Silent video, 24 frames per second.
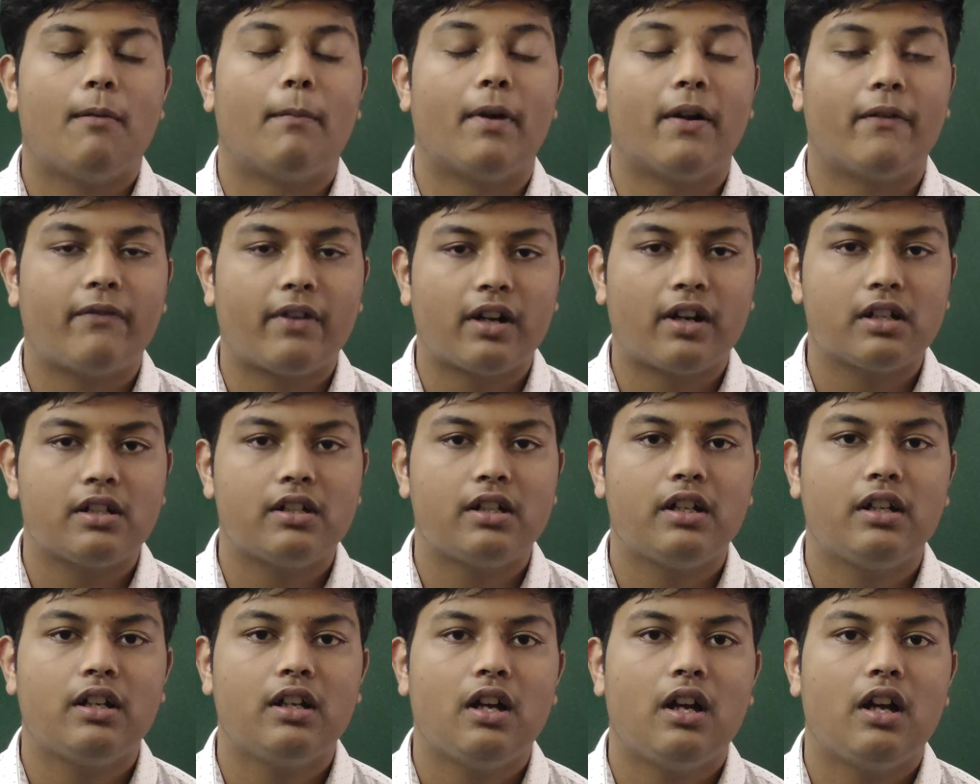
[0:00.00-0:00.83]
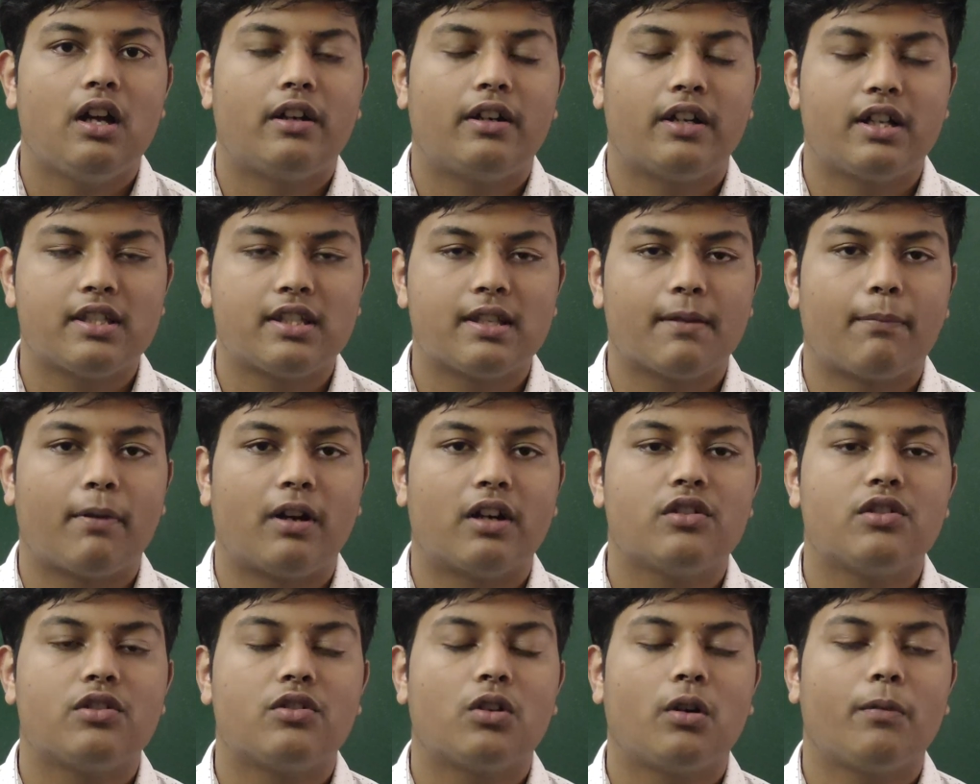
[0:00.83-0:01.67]
My father runs a
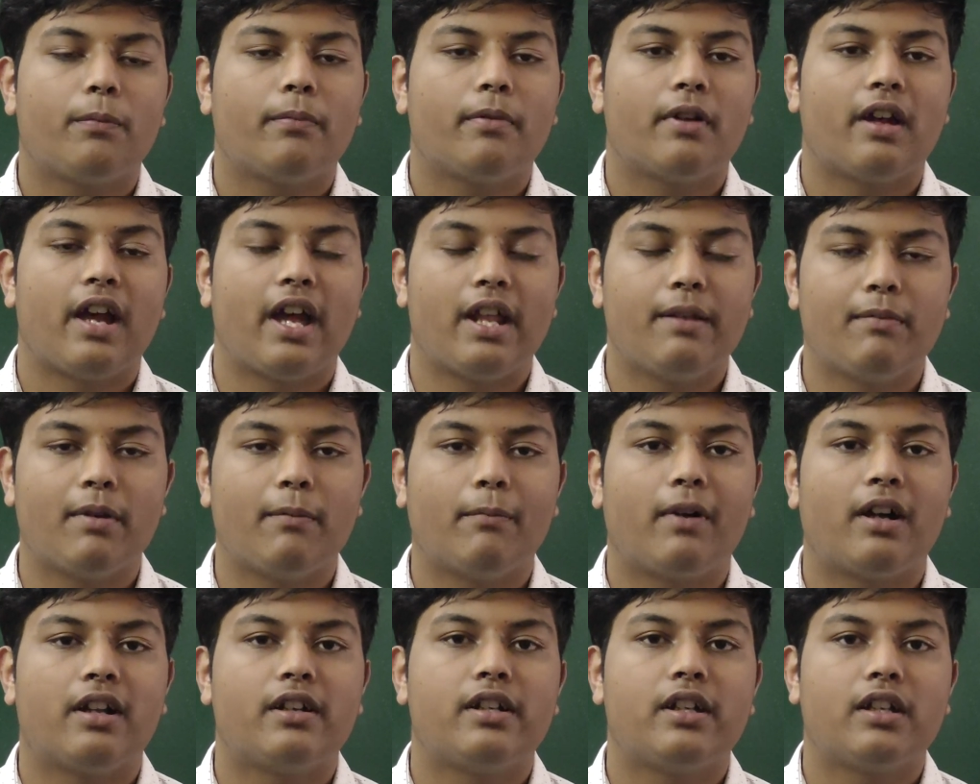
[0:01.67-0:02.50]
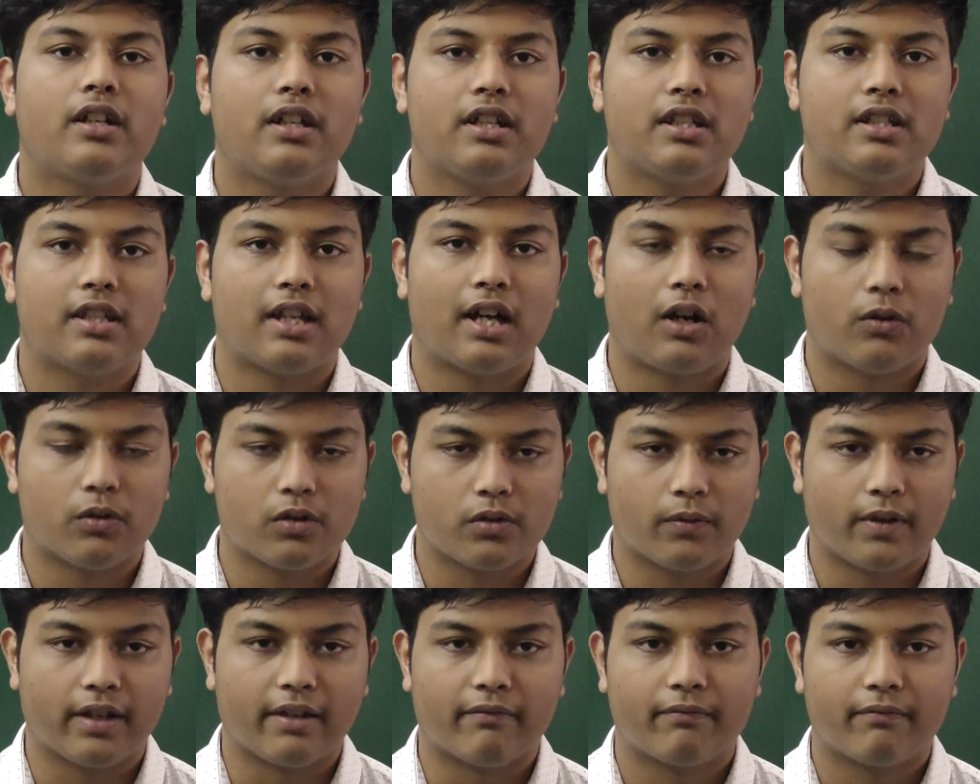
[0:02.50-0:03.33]
pawn shop and my mother is a
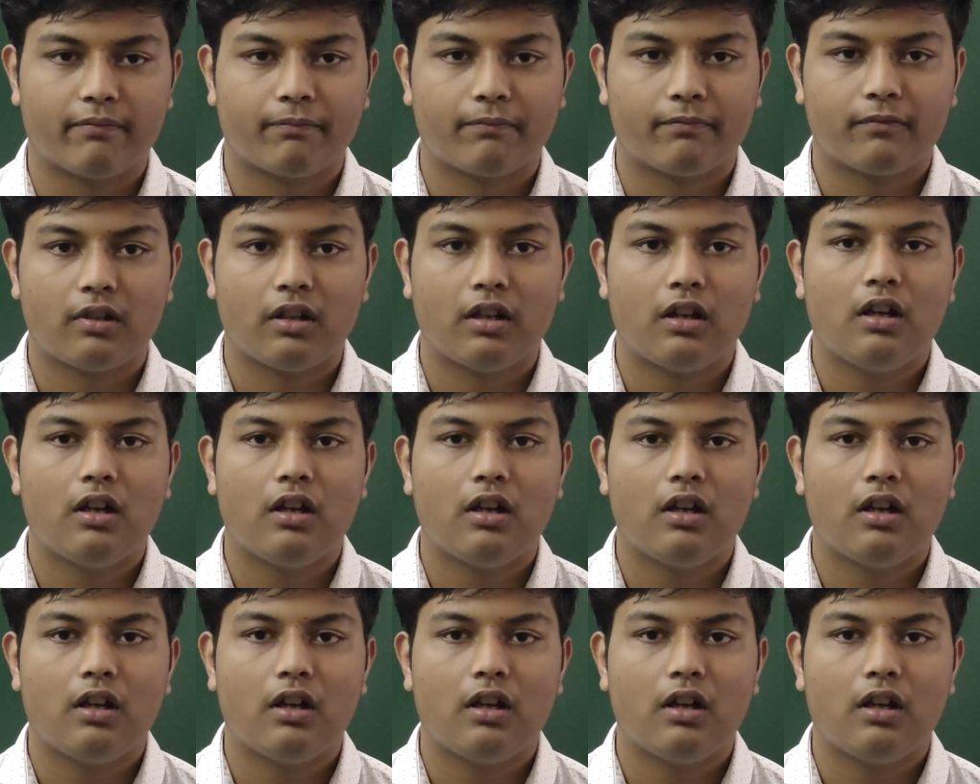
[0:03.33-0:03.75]
housewife.